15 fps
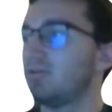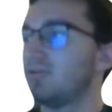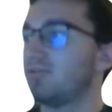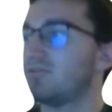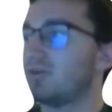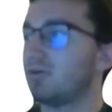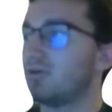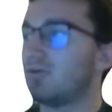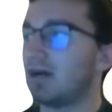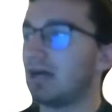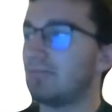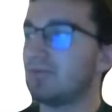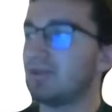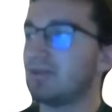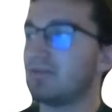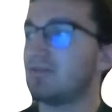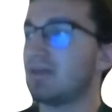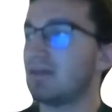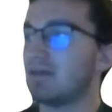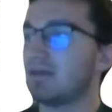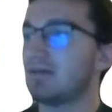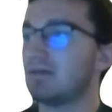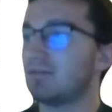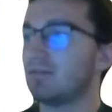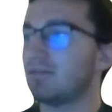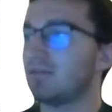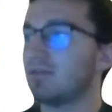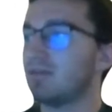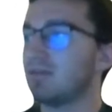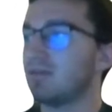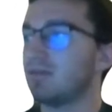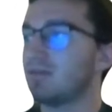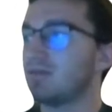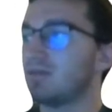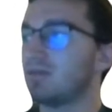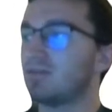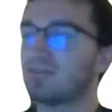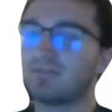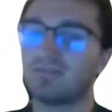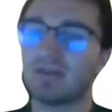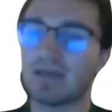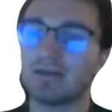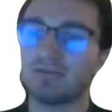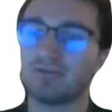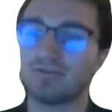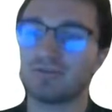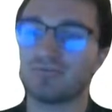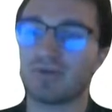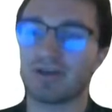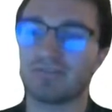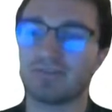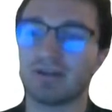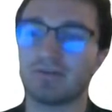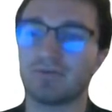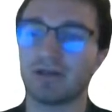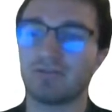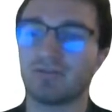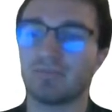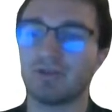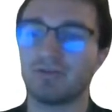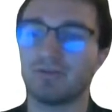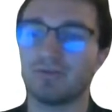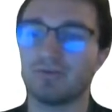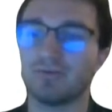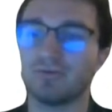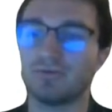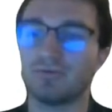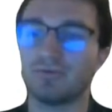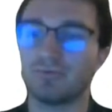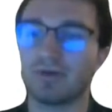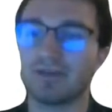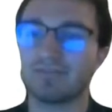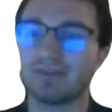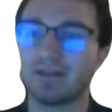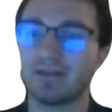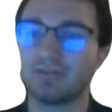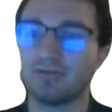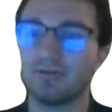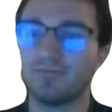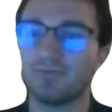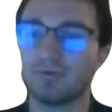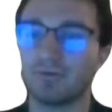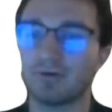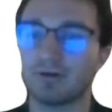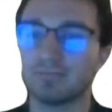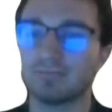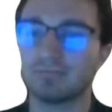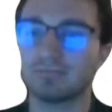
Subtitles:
So I'm going to take the standard ResNet, right? So I'm going to do ResNet 34.